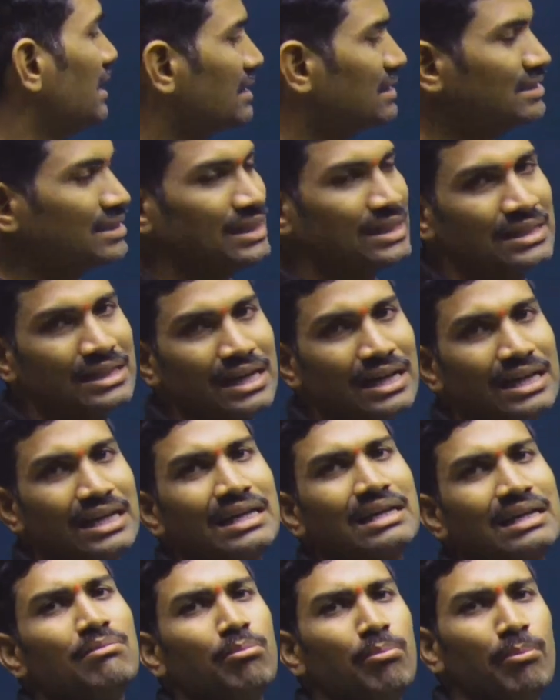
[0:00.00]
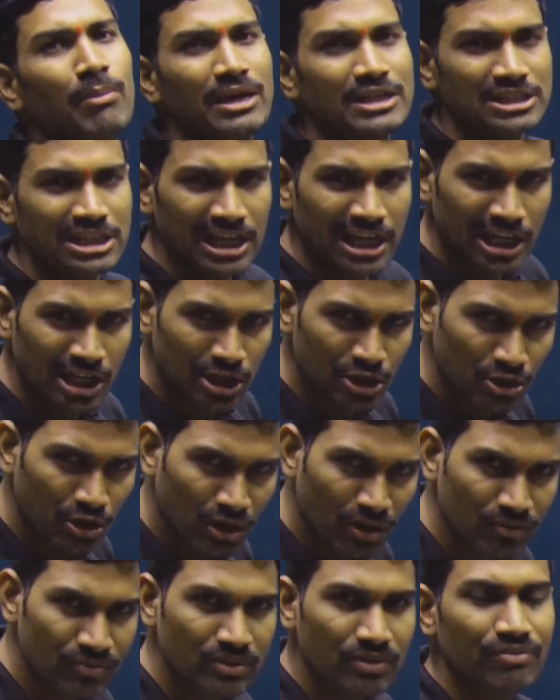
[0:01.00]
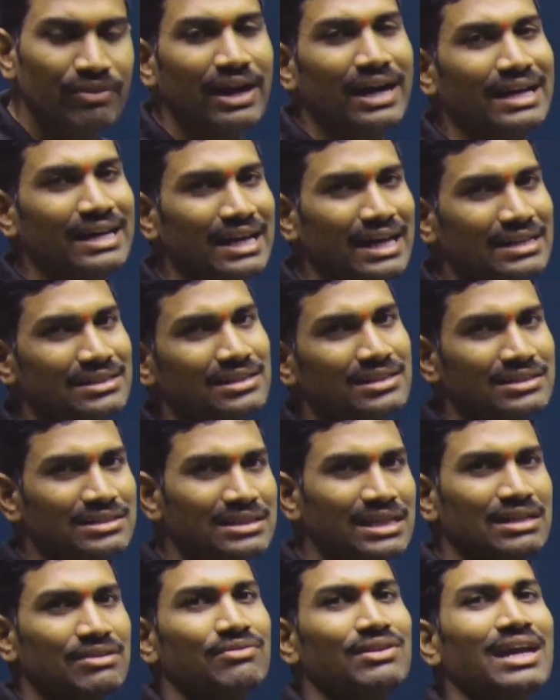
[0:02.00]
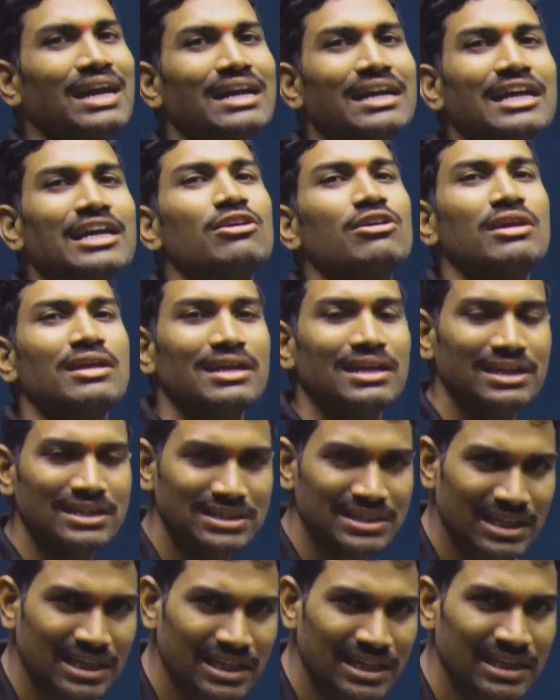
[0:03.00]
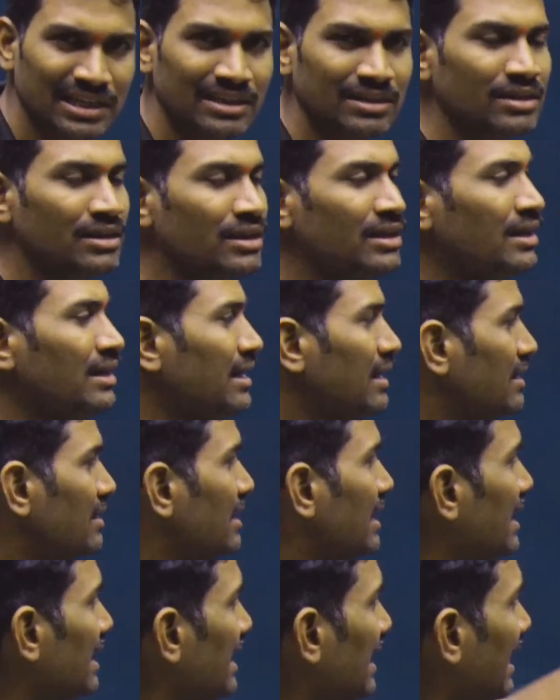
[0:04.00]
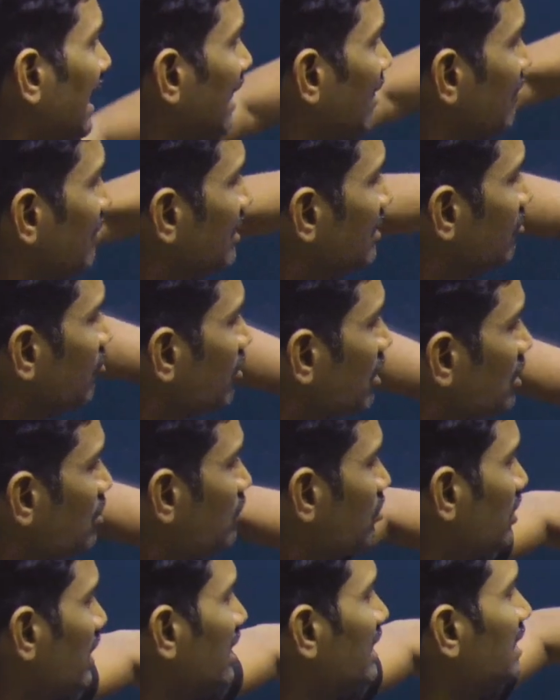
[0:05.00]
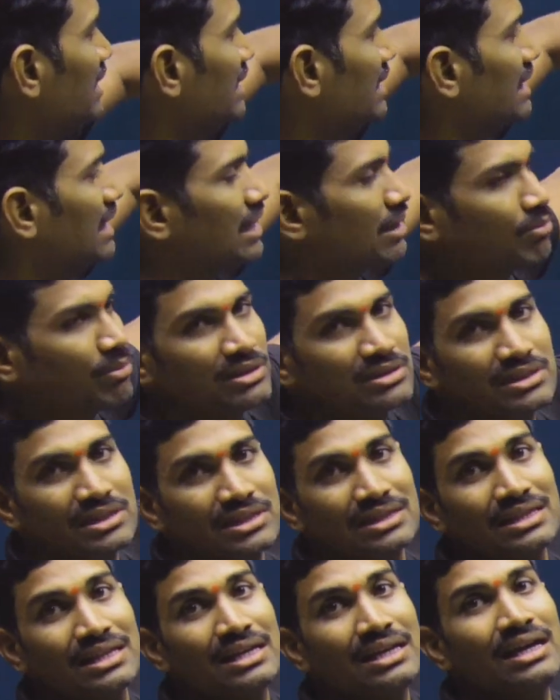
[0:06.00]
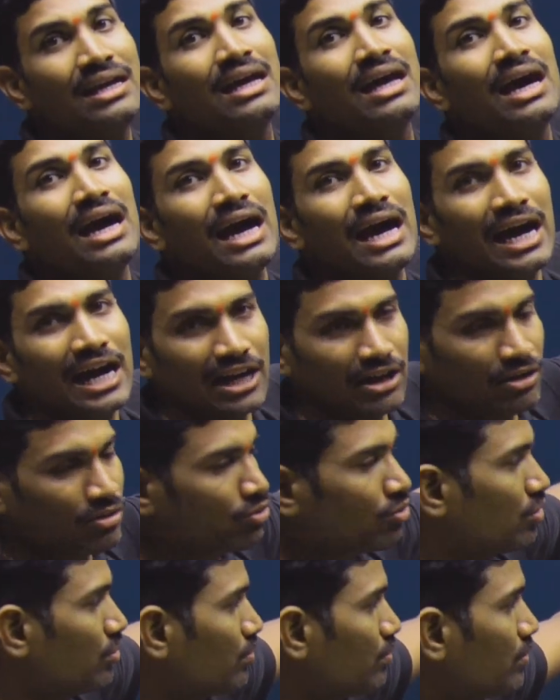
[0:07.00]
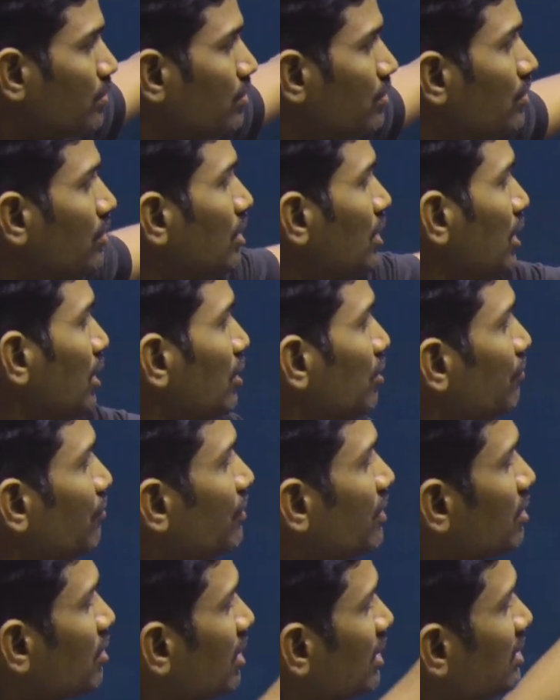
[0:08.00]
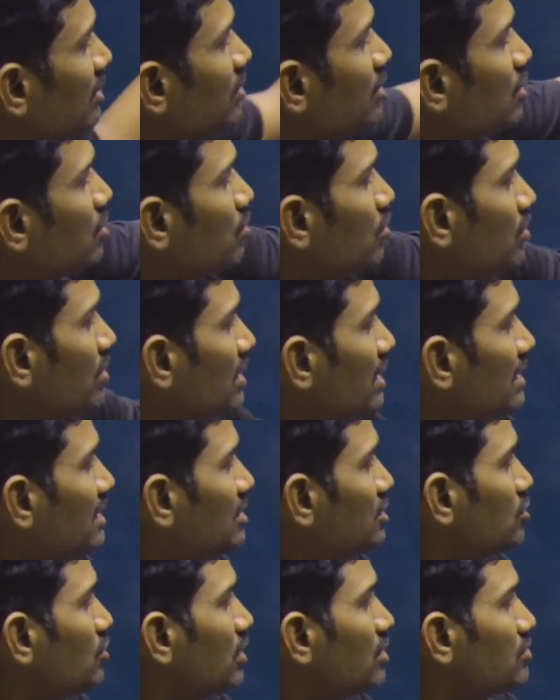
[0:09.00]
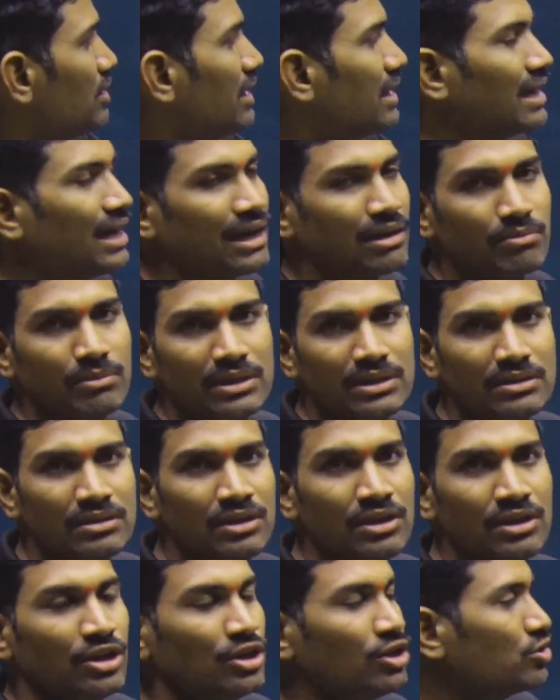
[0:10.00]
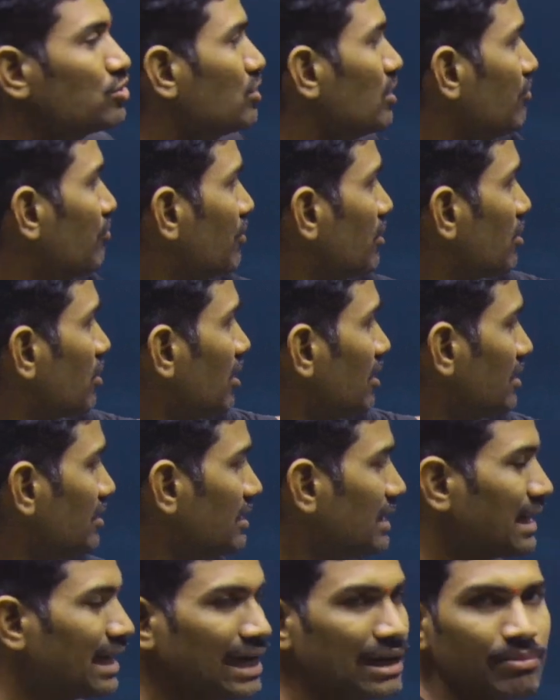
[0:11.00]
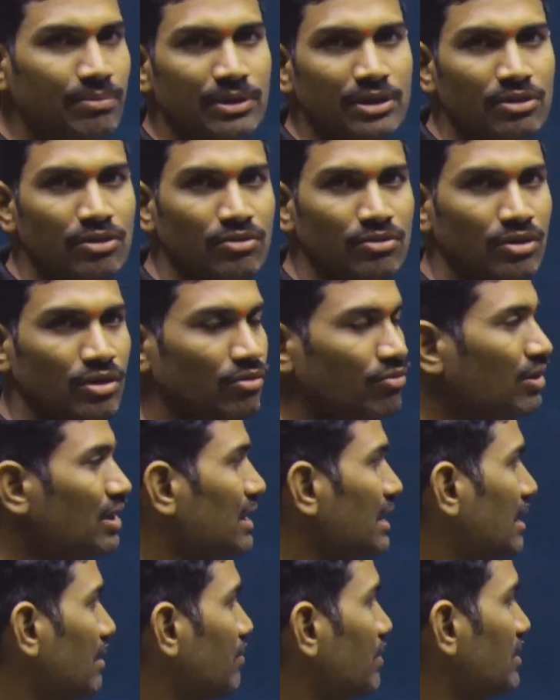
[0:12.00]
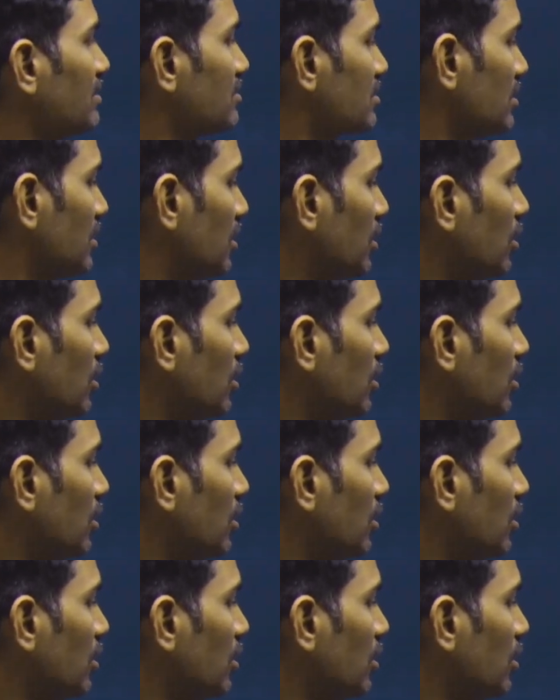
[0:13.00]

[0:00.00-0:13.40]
Generally majority of the fatty acids that we are regularly studying, they are having 1 to 19 carbons in the R group. If you are talking the total, this is also a carbon. So if you are talking the carbon count, now what happens?